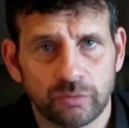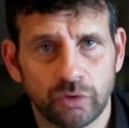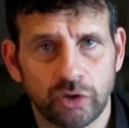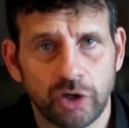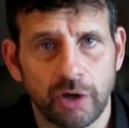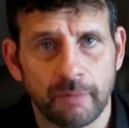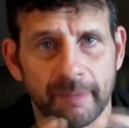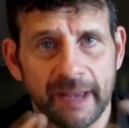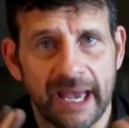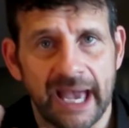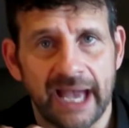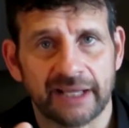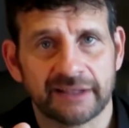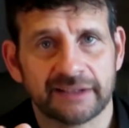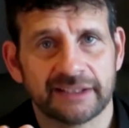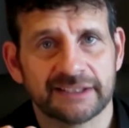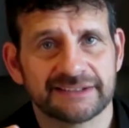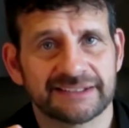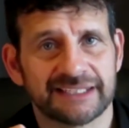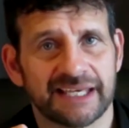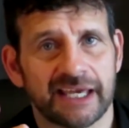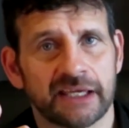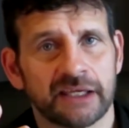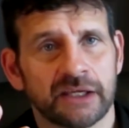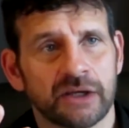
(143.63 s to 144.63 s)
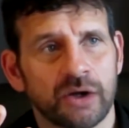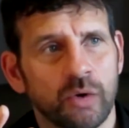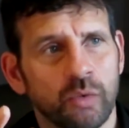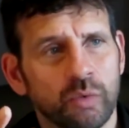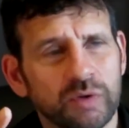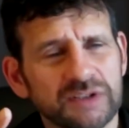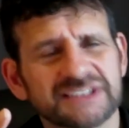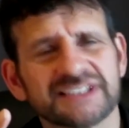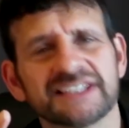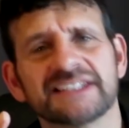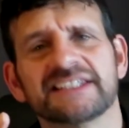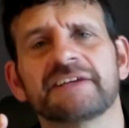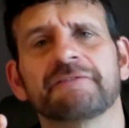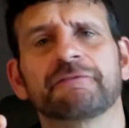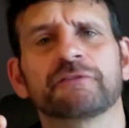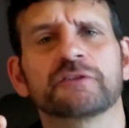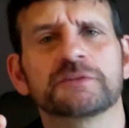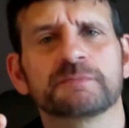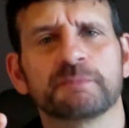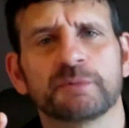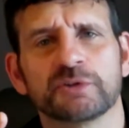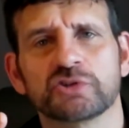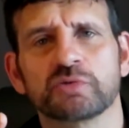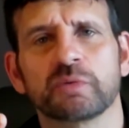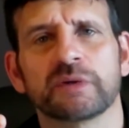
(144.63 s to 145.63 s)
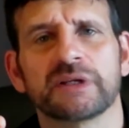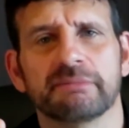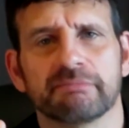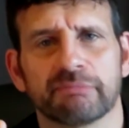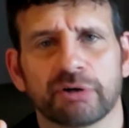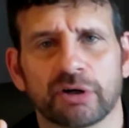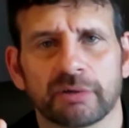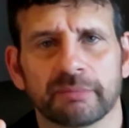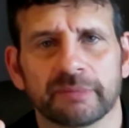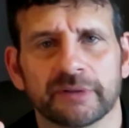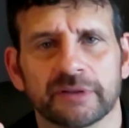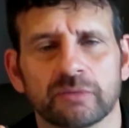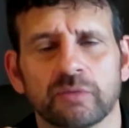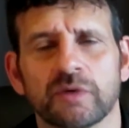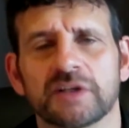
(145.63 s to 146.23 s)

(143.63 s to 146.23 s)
we'll go back, they say, what's the difference between bourbon?